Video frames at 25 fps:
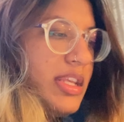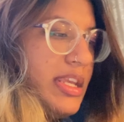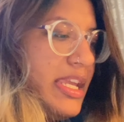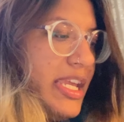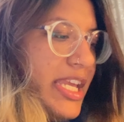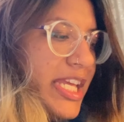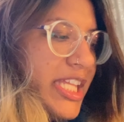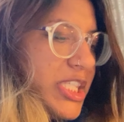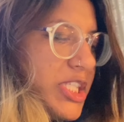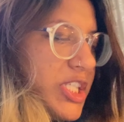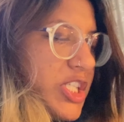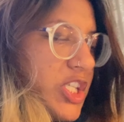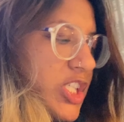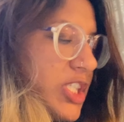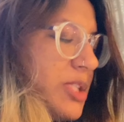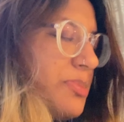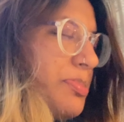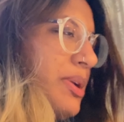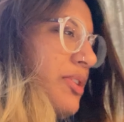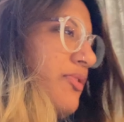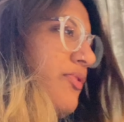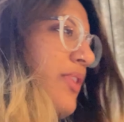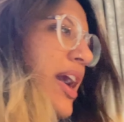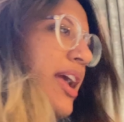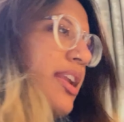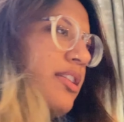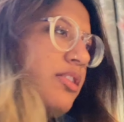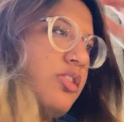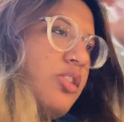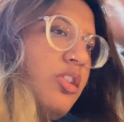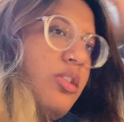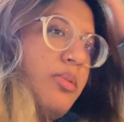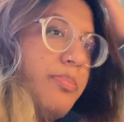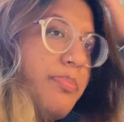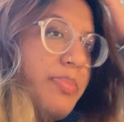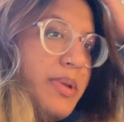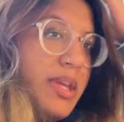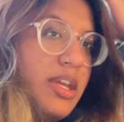it's just been
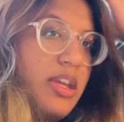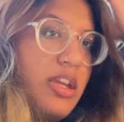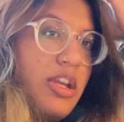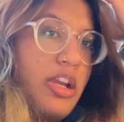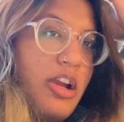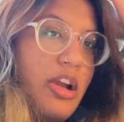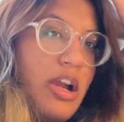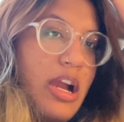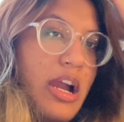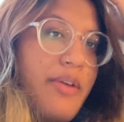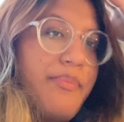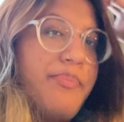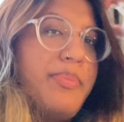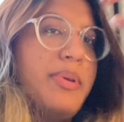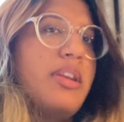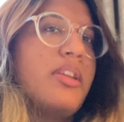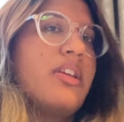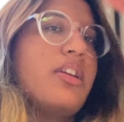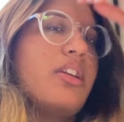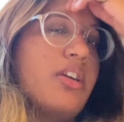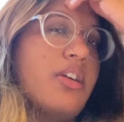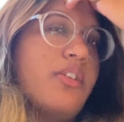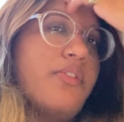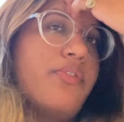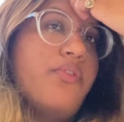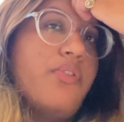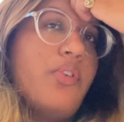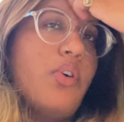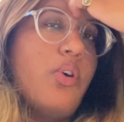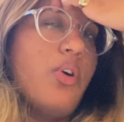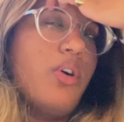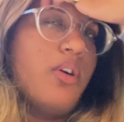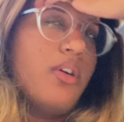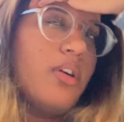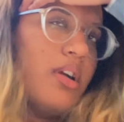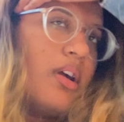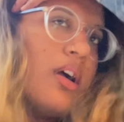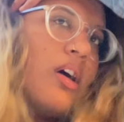radical being here. I've been here
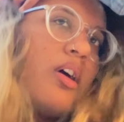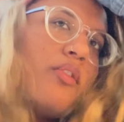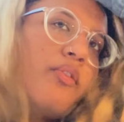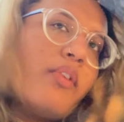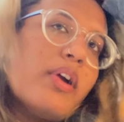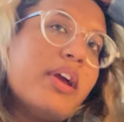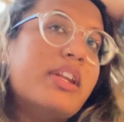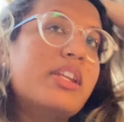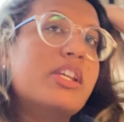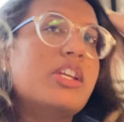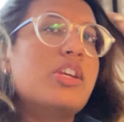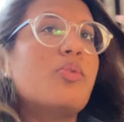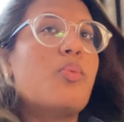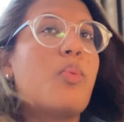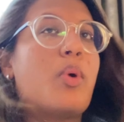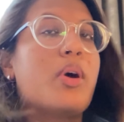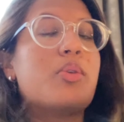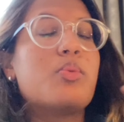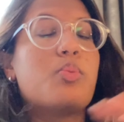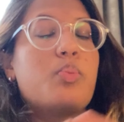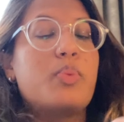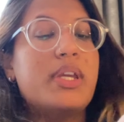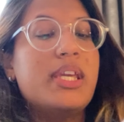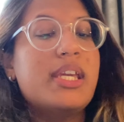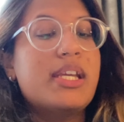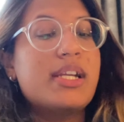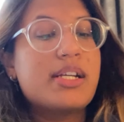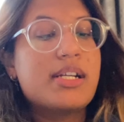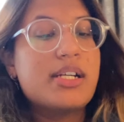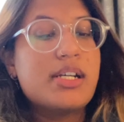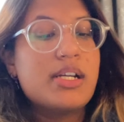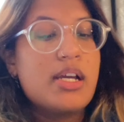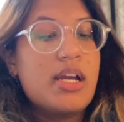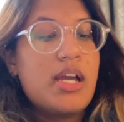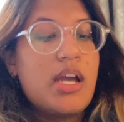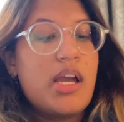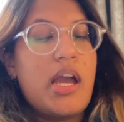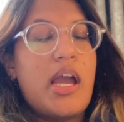for already one week.
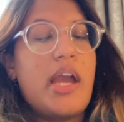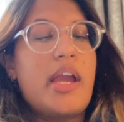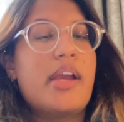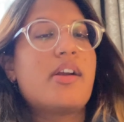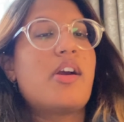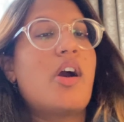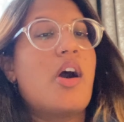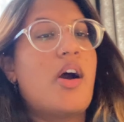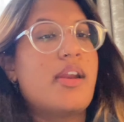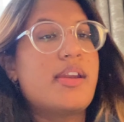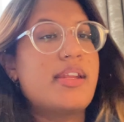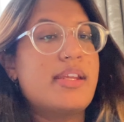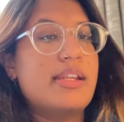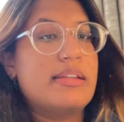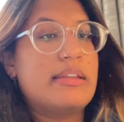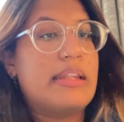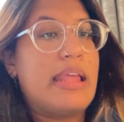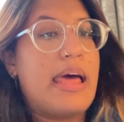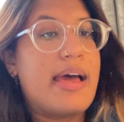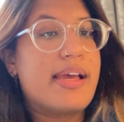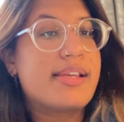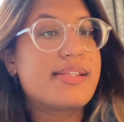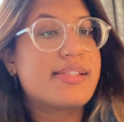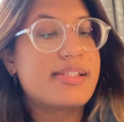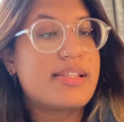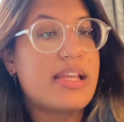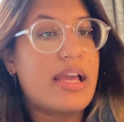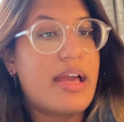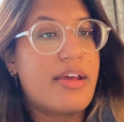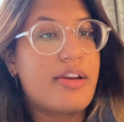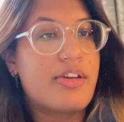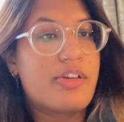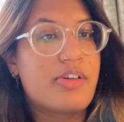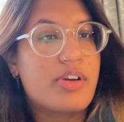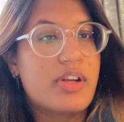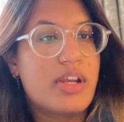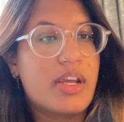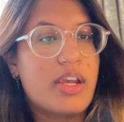I got in last
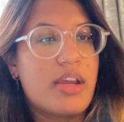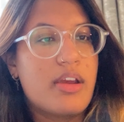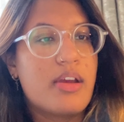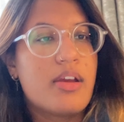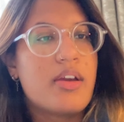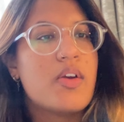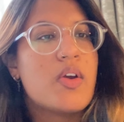Saturday.